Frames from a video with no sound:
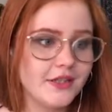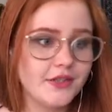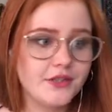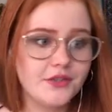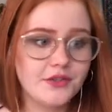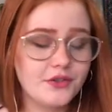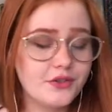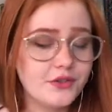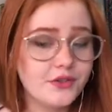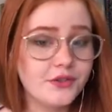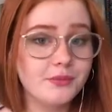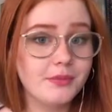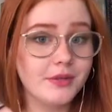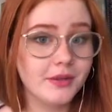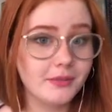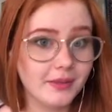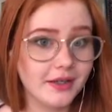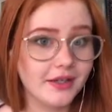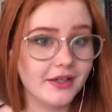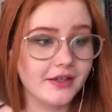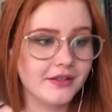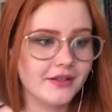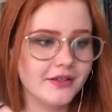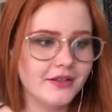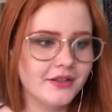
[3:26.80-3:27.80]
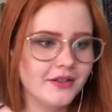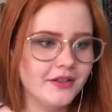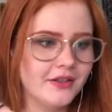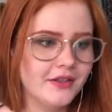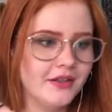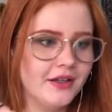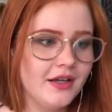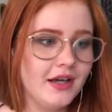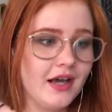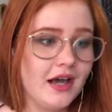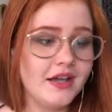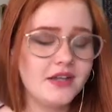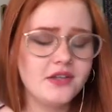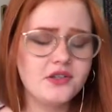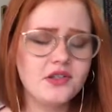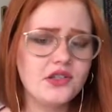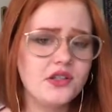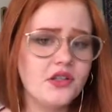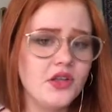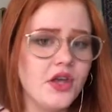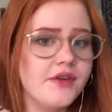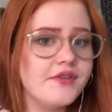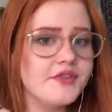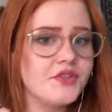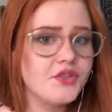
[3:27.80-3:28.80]
Super pink. I used to
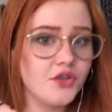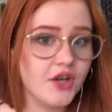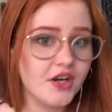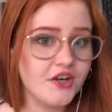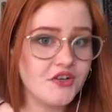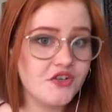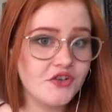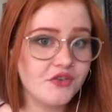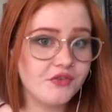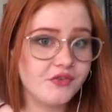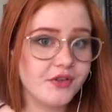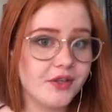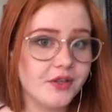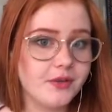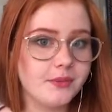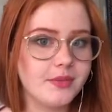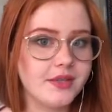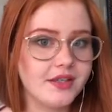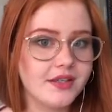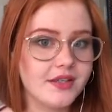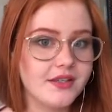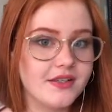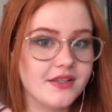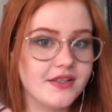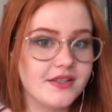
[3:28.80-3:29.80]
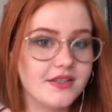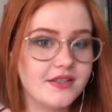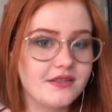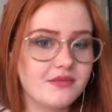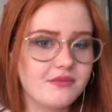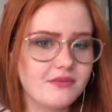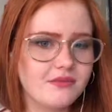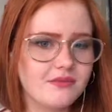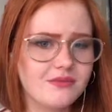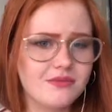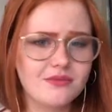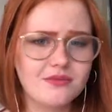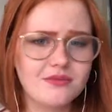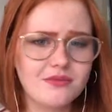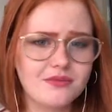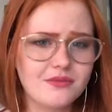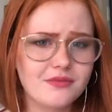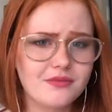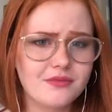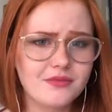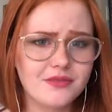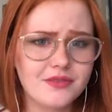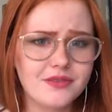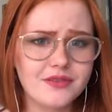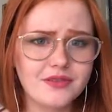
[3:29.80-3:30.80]
love Strangerville because
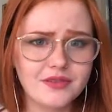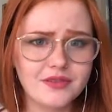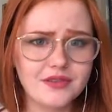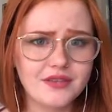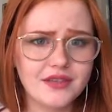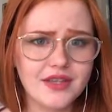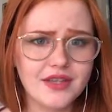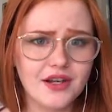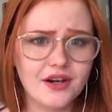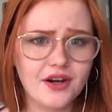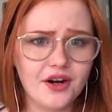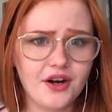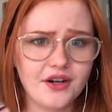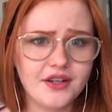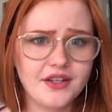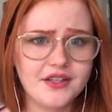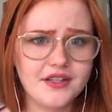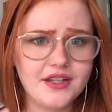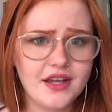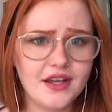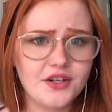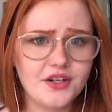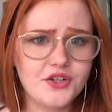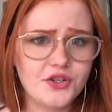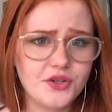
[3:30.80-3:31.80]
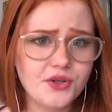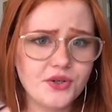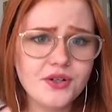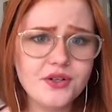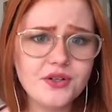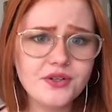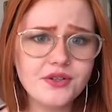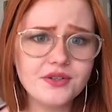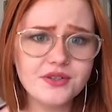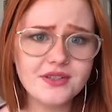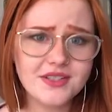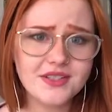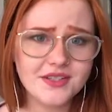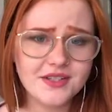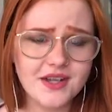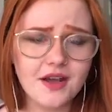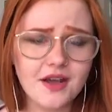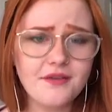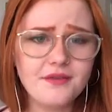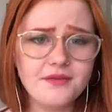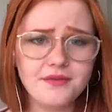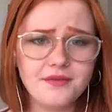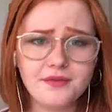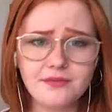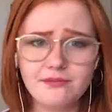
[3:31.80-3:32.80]
their architectural
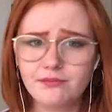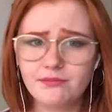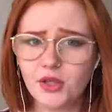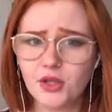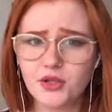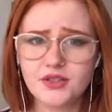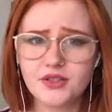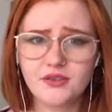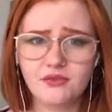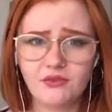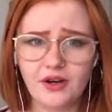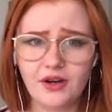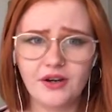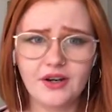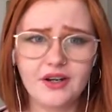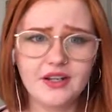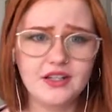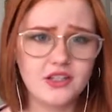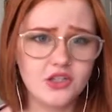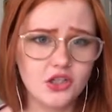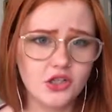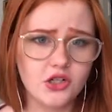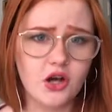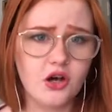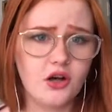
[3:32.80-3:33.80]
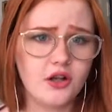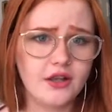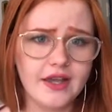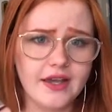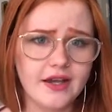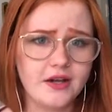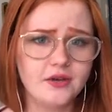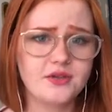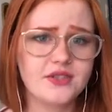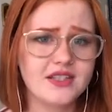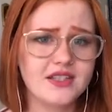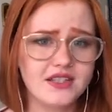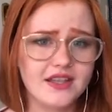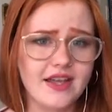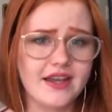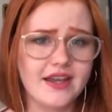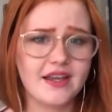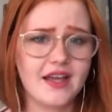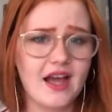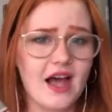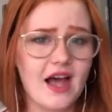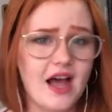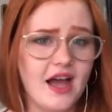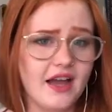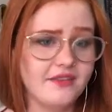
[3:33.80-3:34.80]
stuff looks very dollhouse-like,
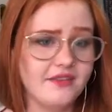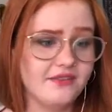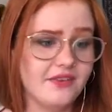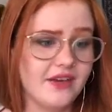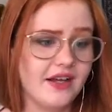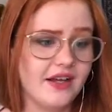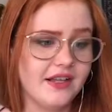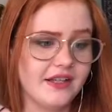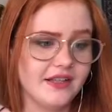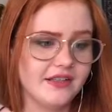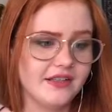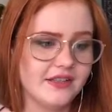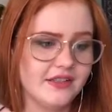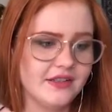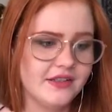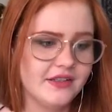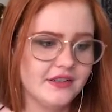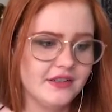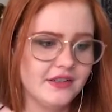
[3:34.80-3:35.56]
I find.